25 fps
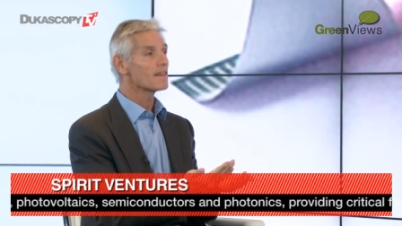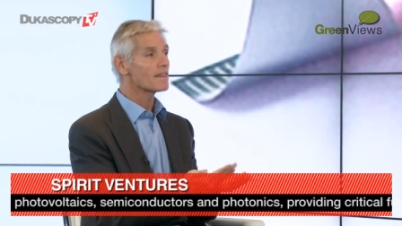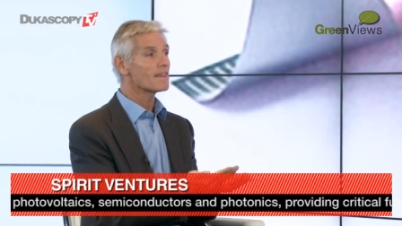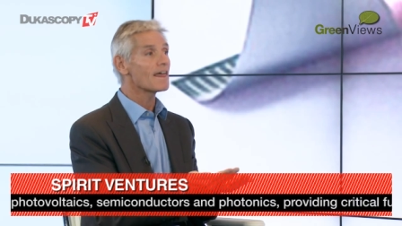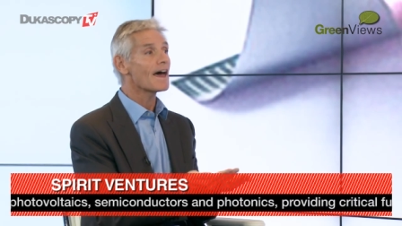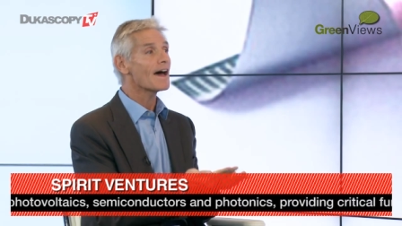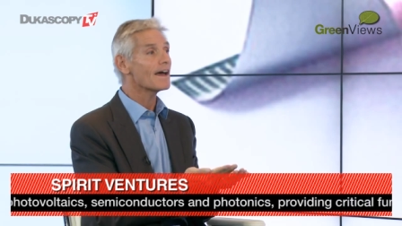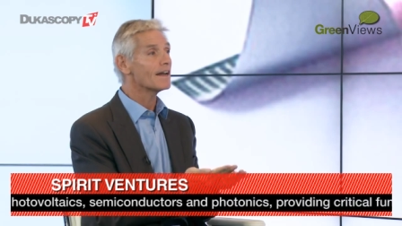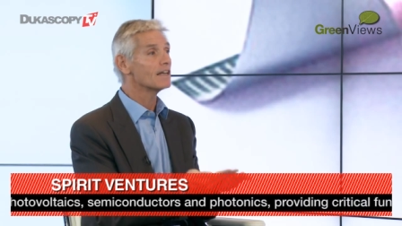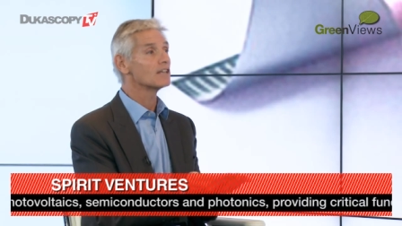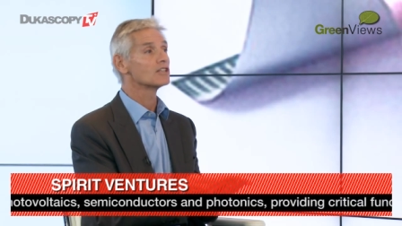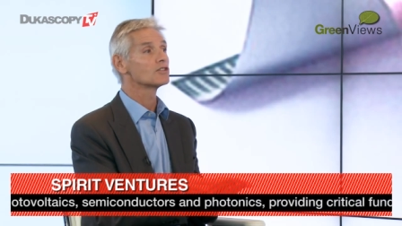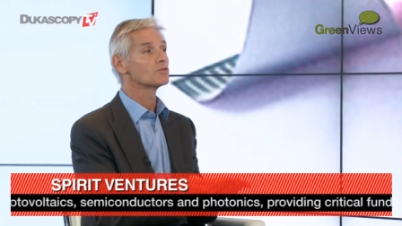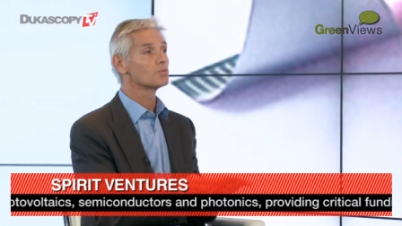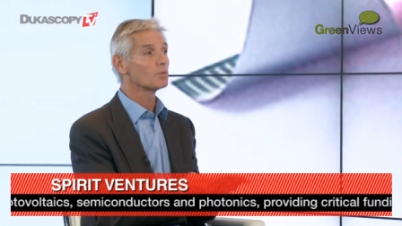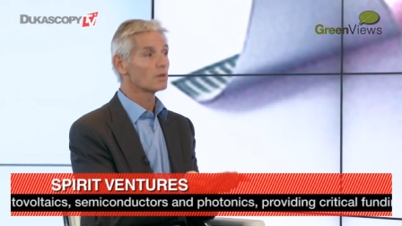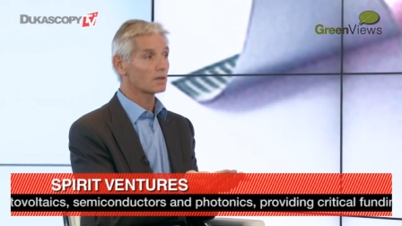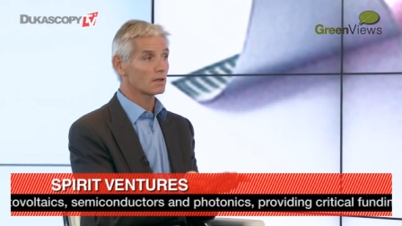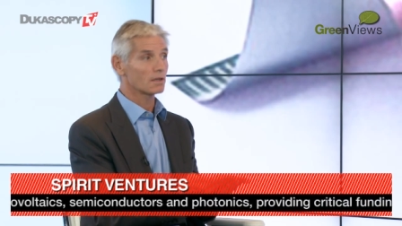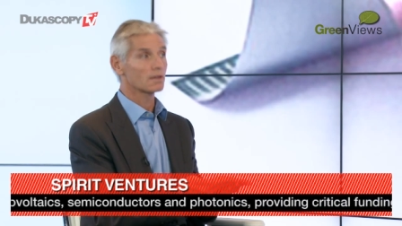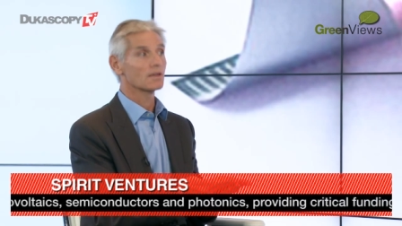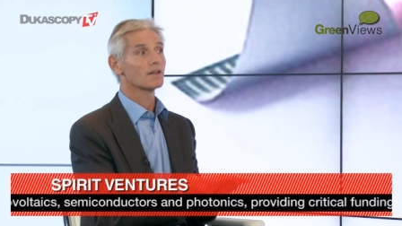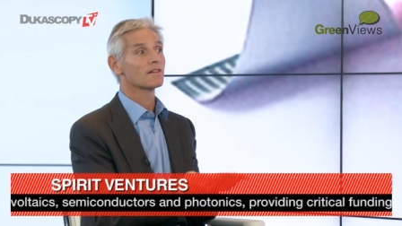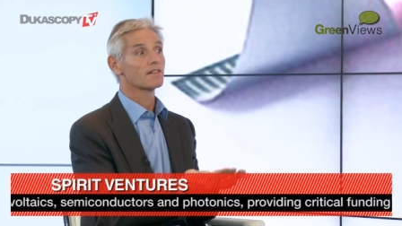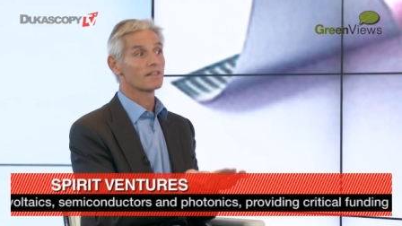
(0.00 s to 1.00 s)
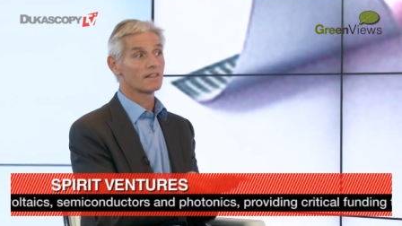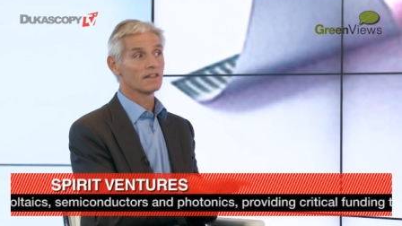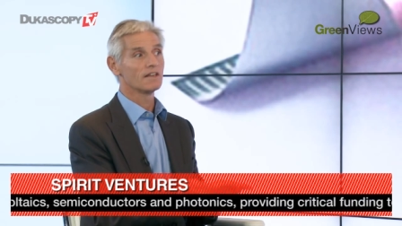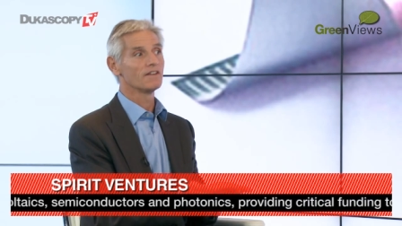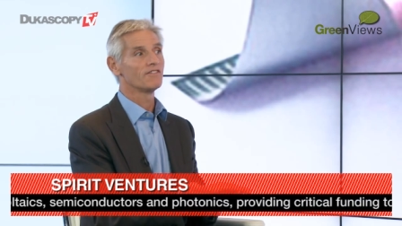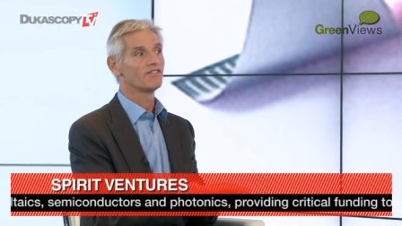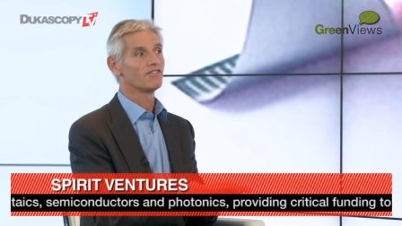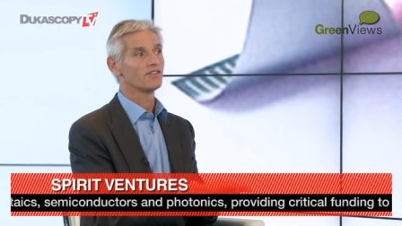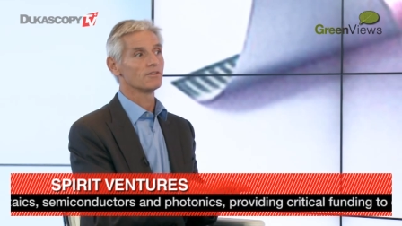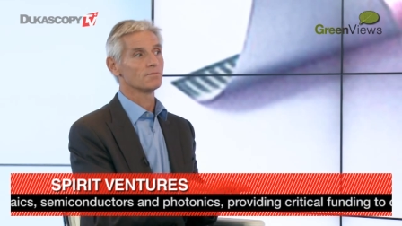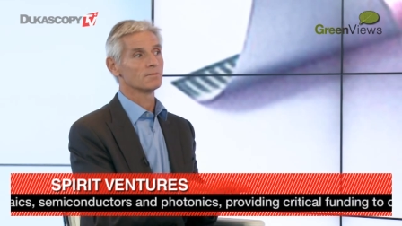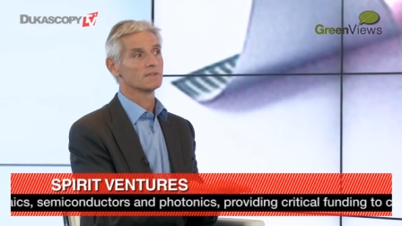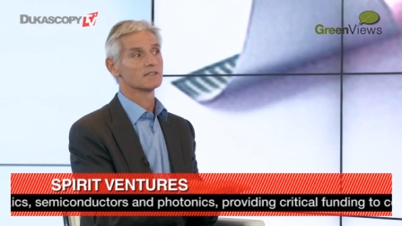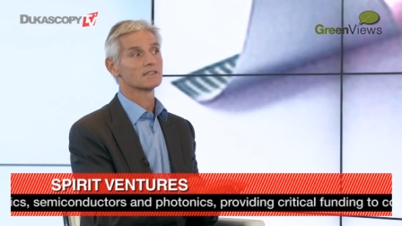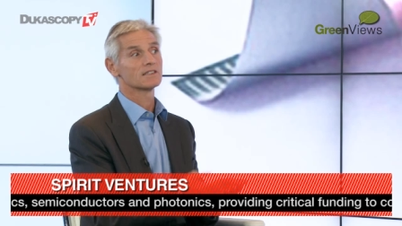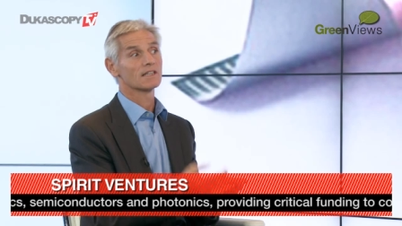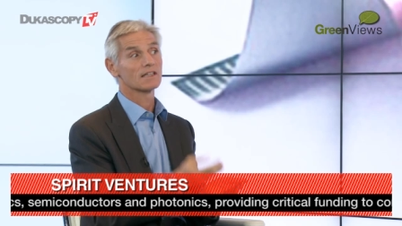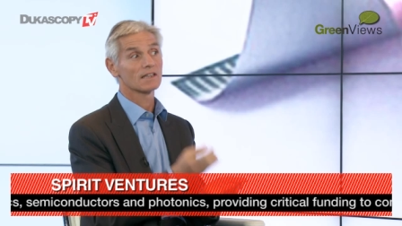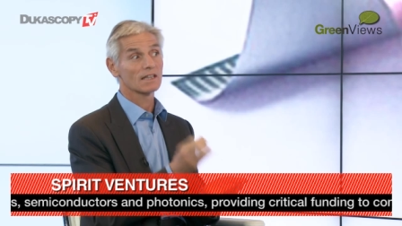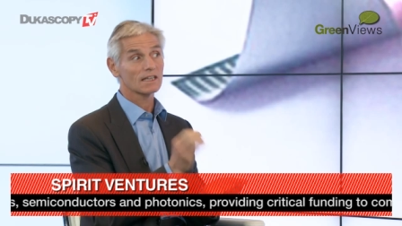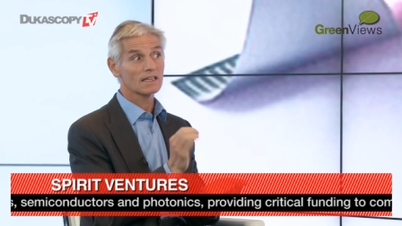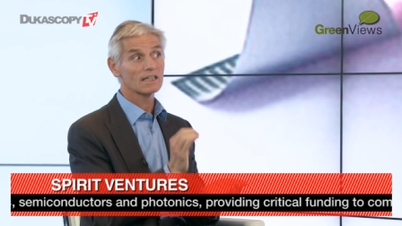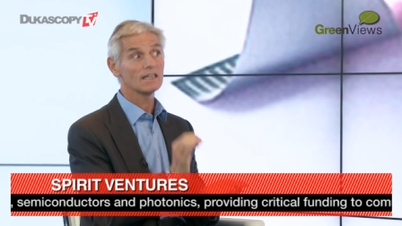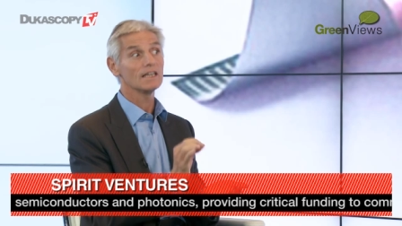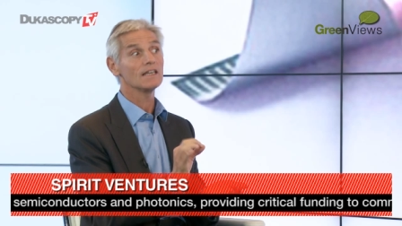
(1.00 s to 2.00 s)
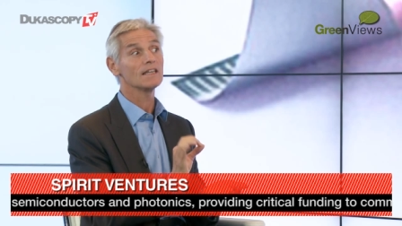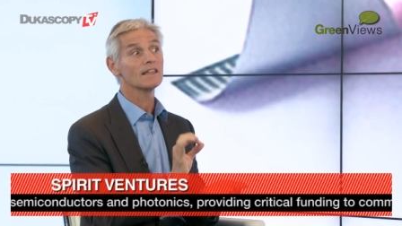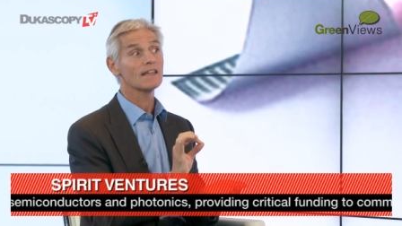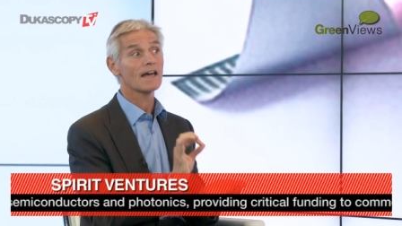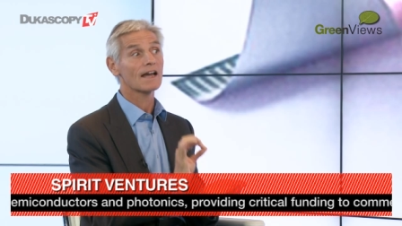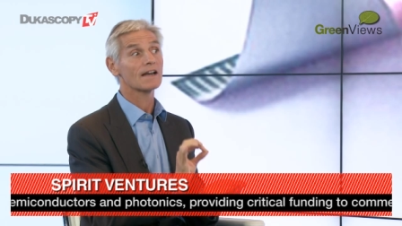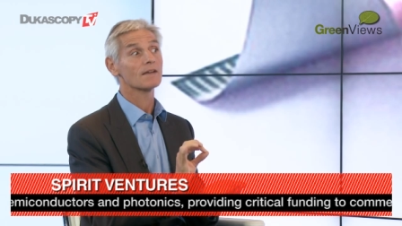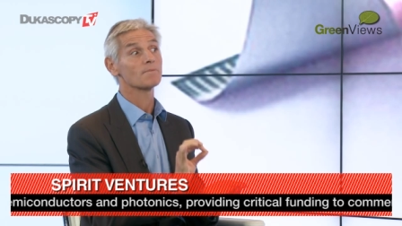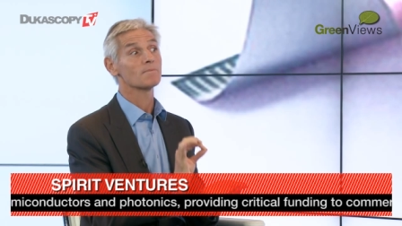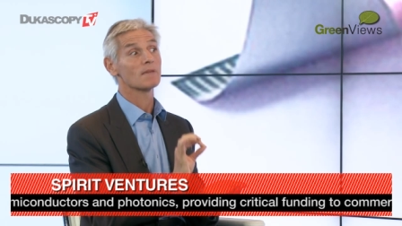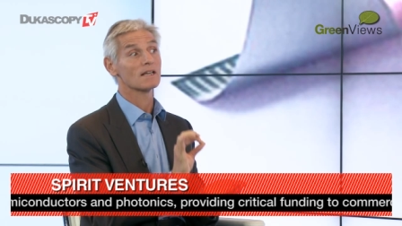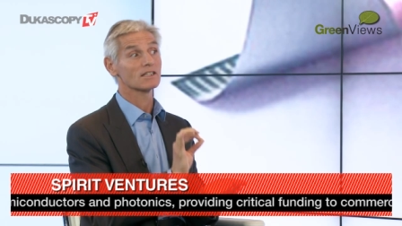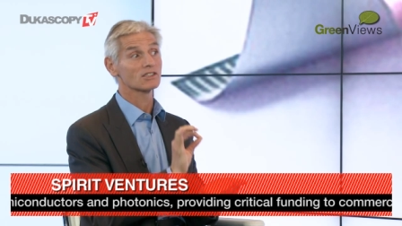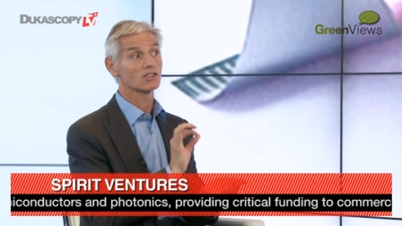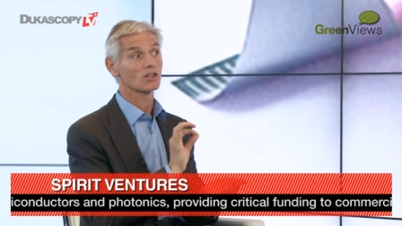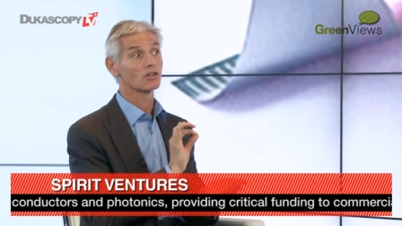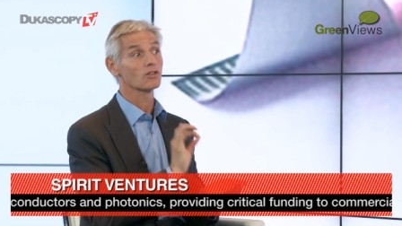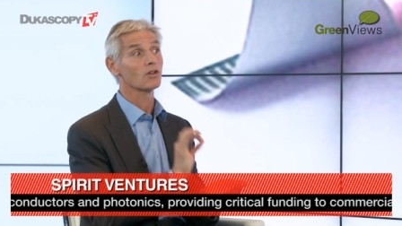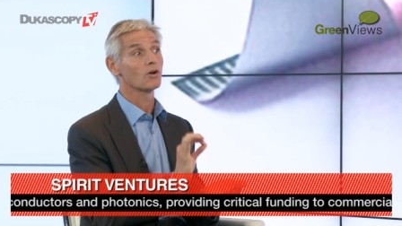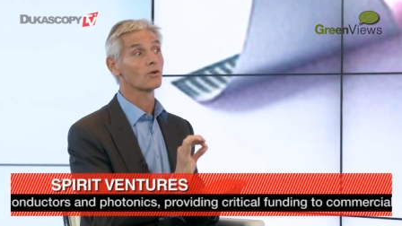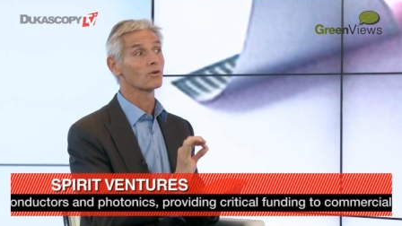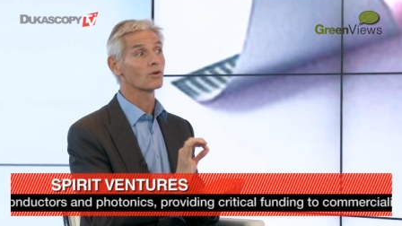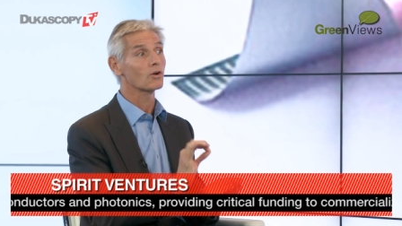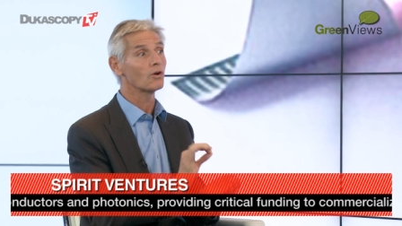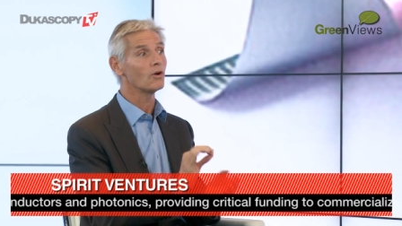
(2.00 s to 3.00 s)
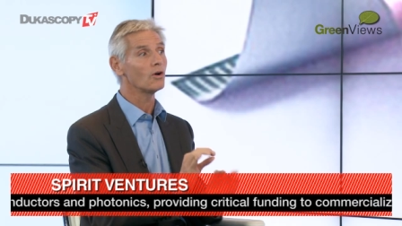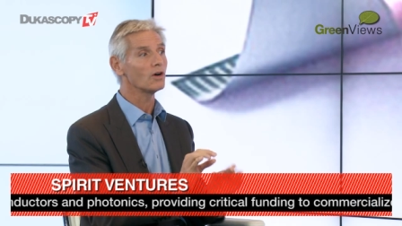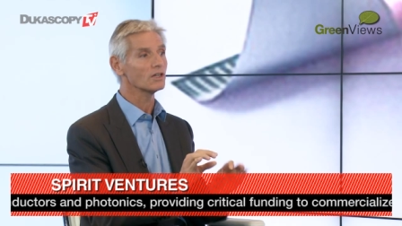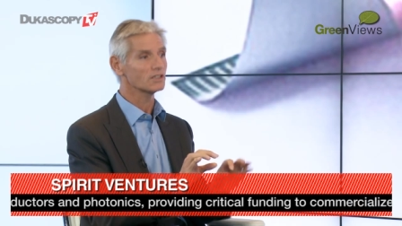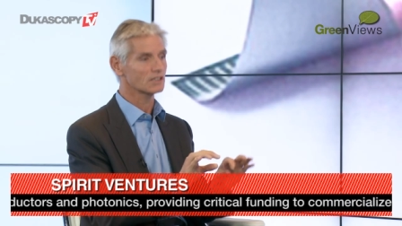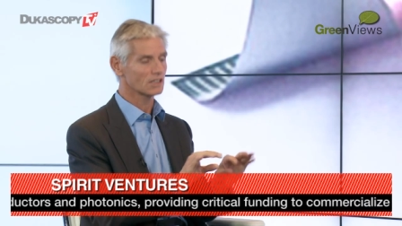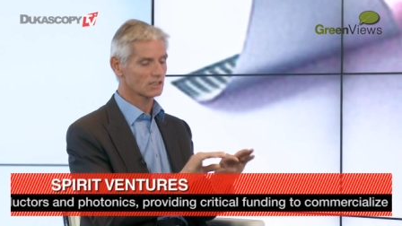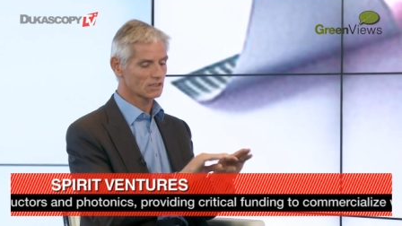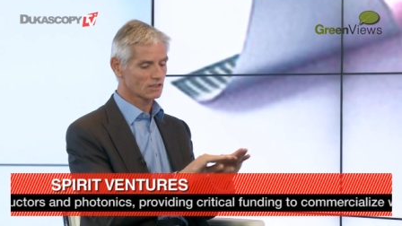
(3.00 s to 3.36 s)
That is what a thin film is. And the key that makes it low cost,